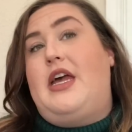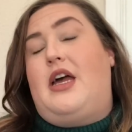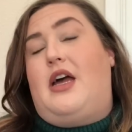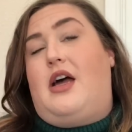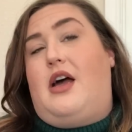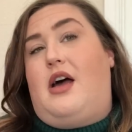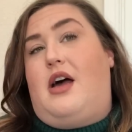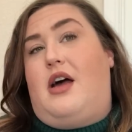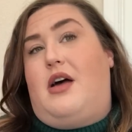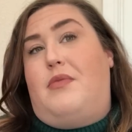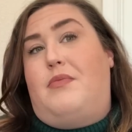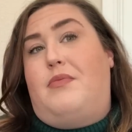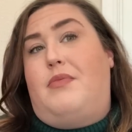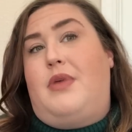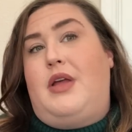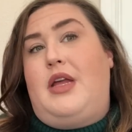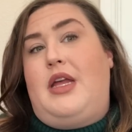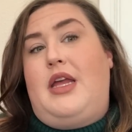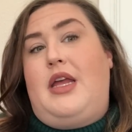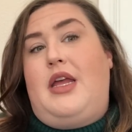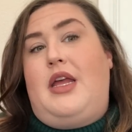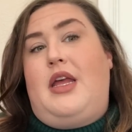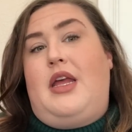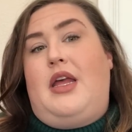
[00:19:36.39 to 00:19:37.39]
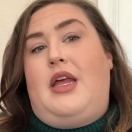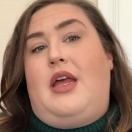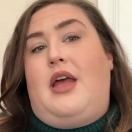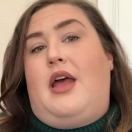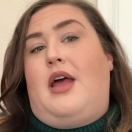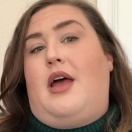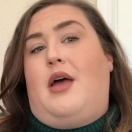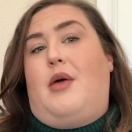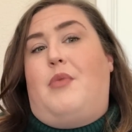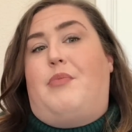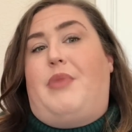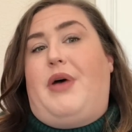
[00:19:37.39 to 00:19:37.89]

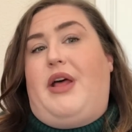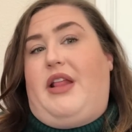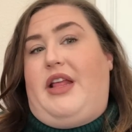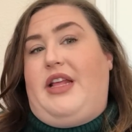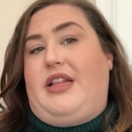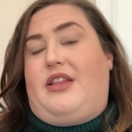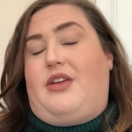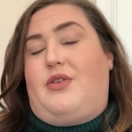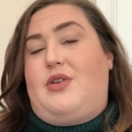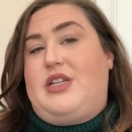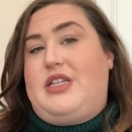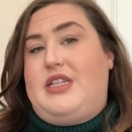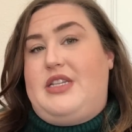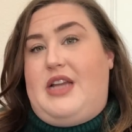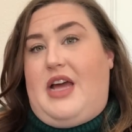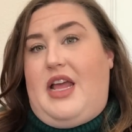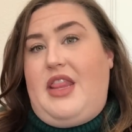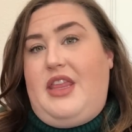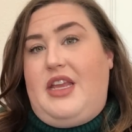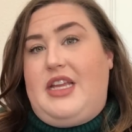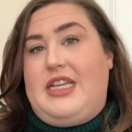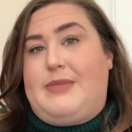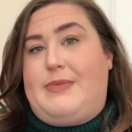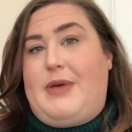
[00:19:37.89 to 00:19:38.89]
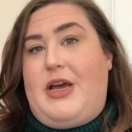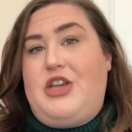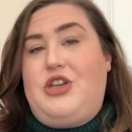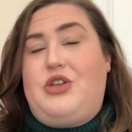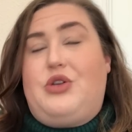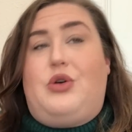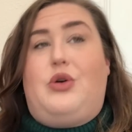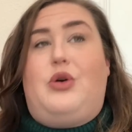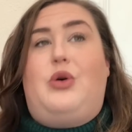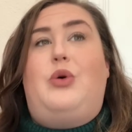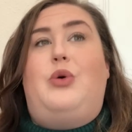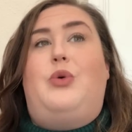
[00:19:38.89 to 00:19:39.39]
But like there was nothing
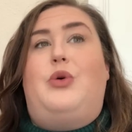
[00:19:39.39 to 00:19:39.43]
special,